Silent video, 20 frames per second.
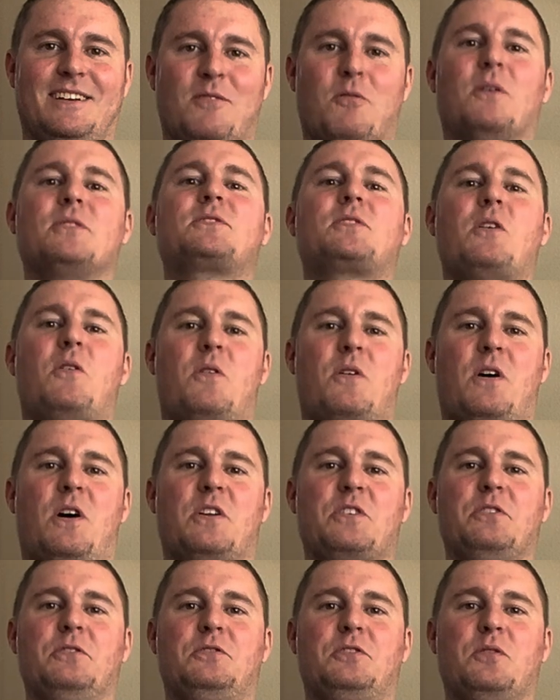What's going
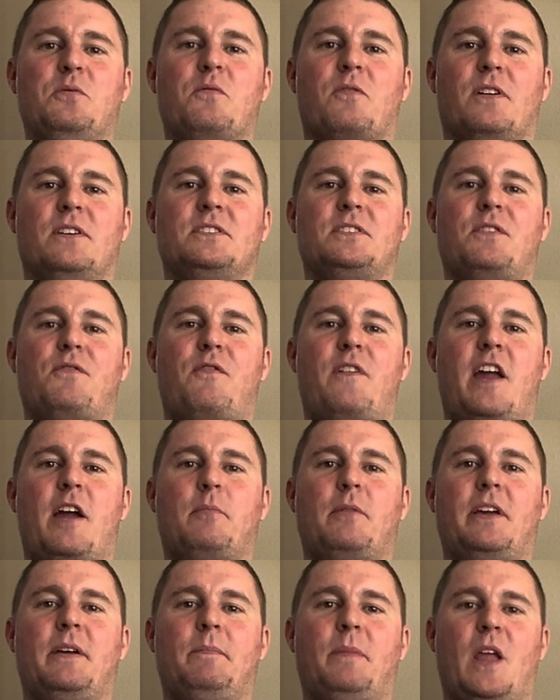on, YouTube friends and
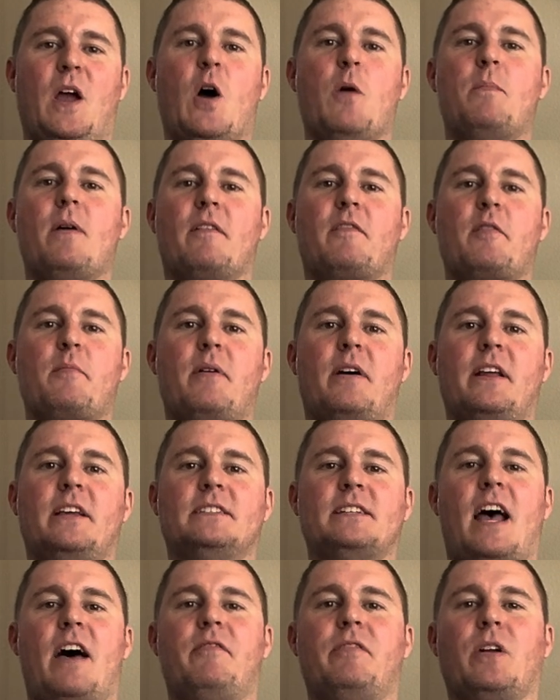family? Hope
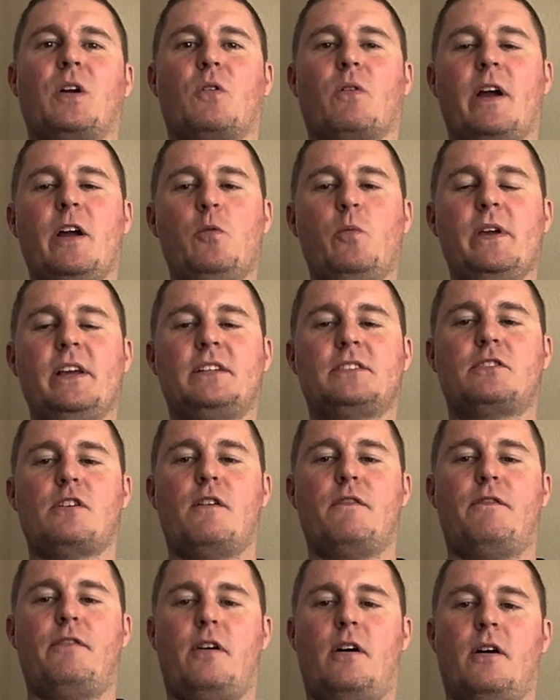everybody's having a great week
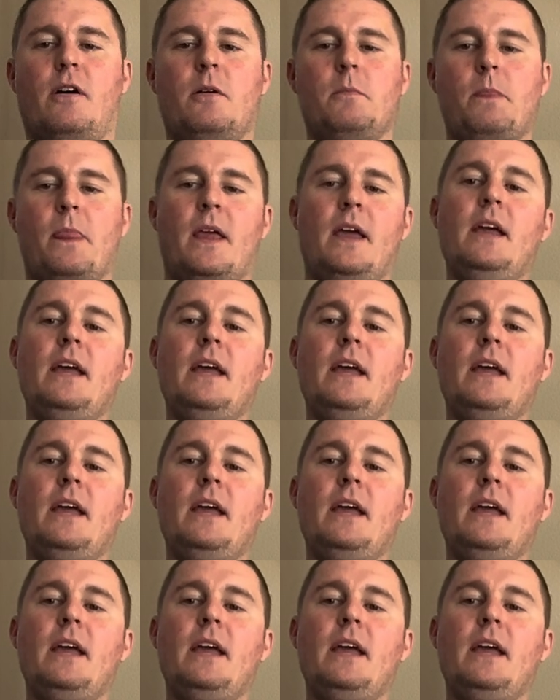so far.